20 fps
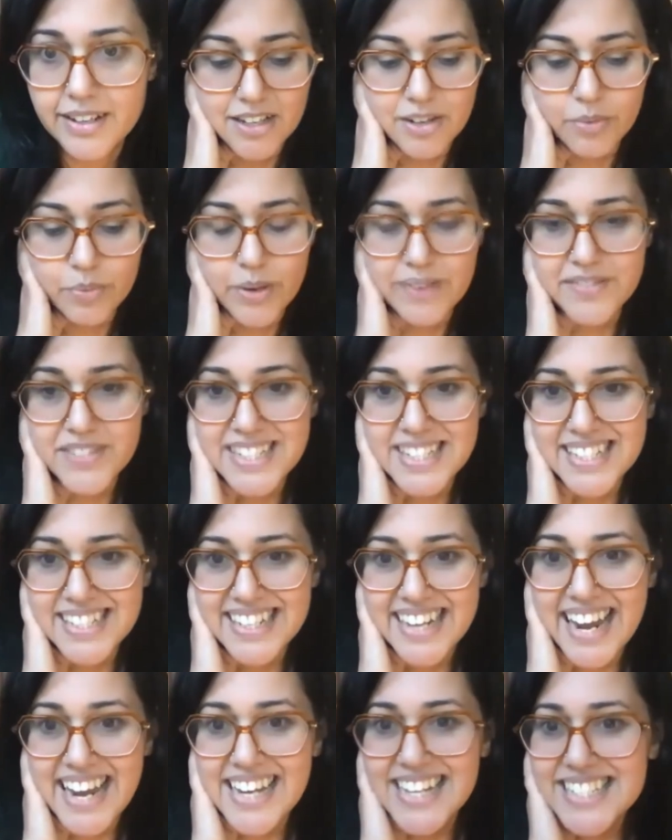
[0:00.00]
We've seen an
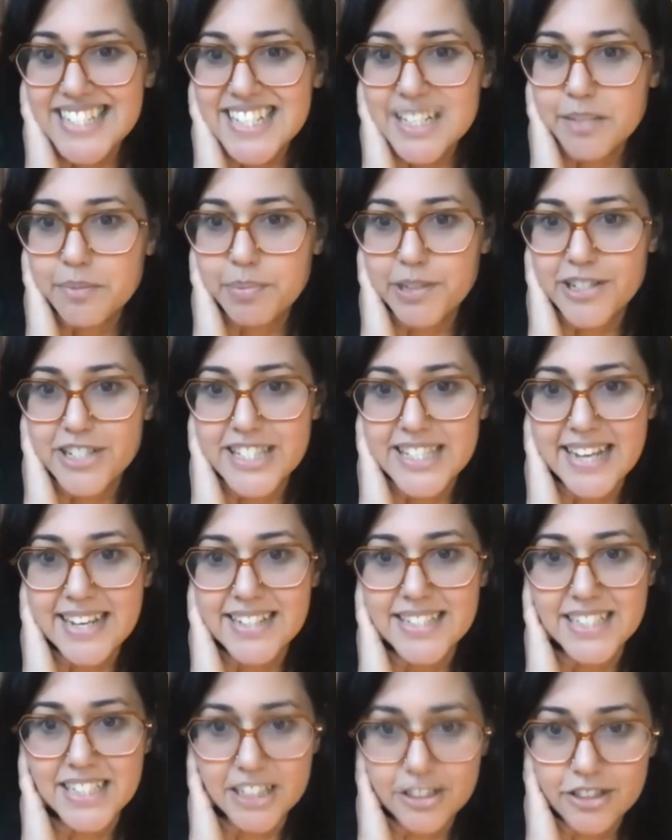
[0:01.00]
18%
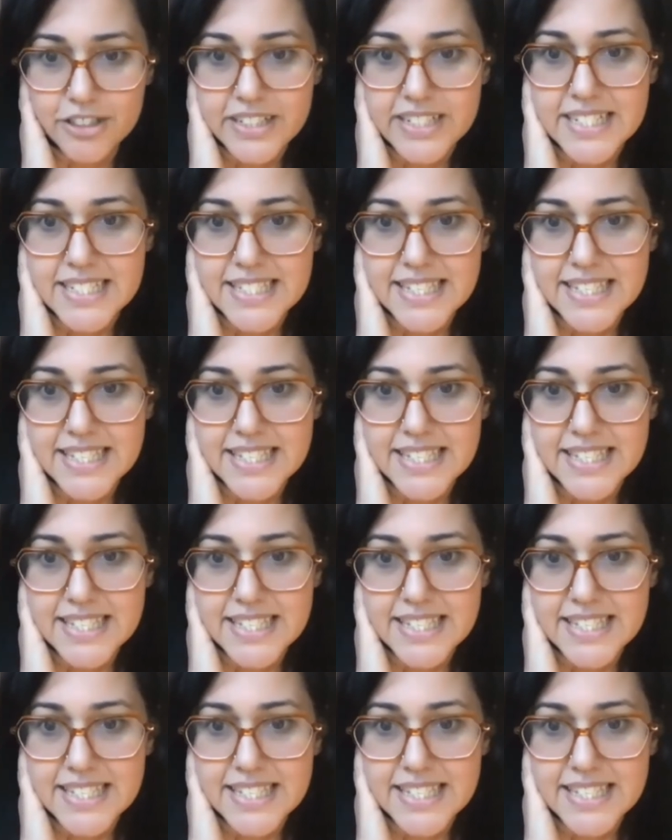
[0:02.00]
decrease